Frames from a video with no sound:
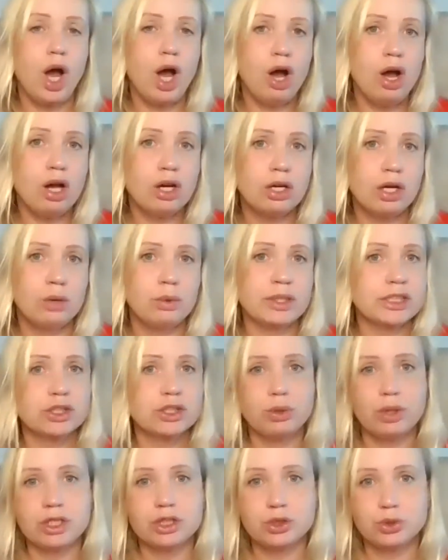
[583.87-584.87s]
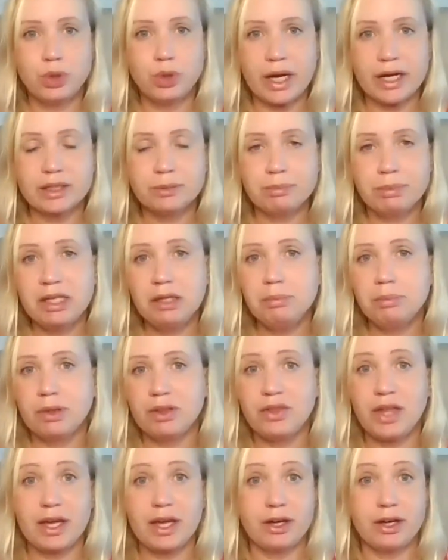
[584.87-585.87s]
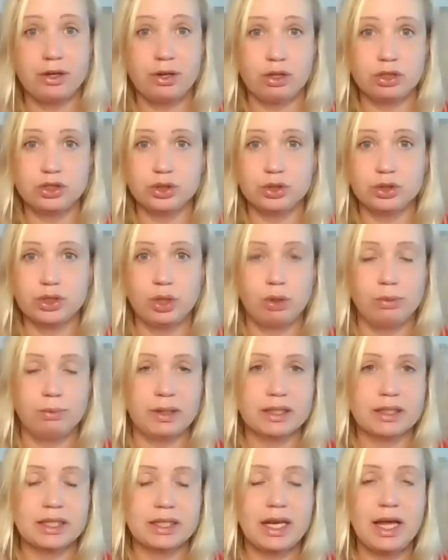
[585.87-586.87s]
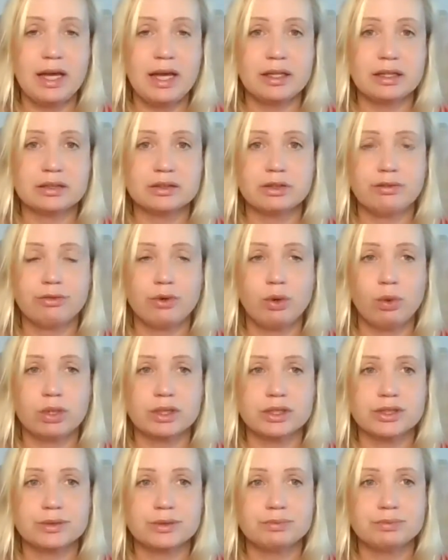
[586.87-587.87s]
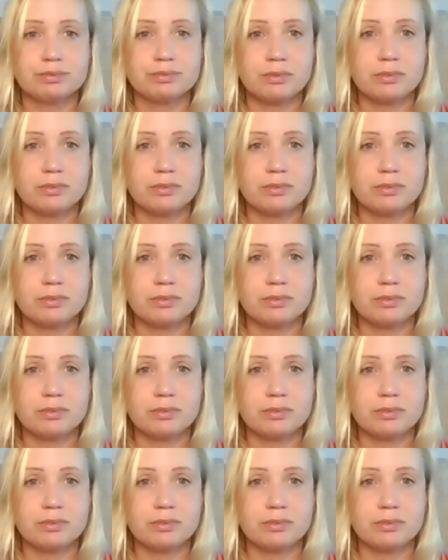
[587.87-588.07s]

are going to attract people that are not your soulmate client, of course.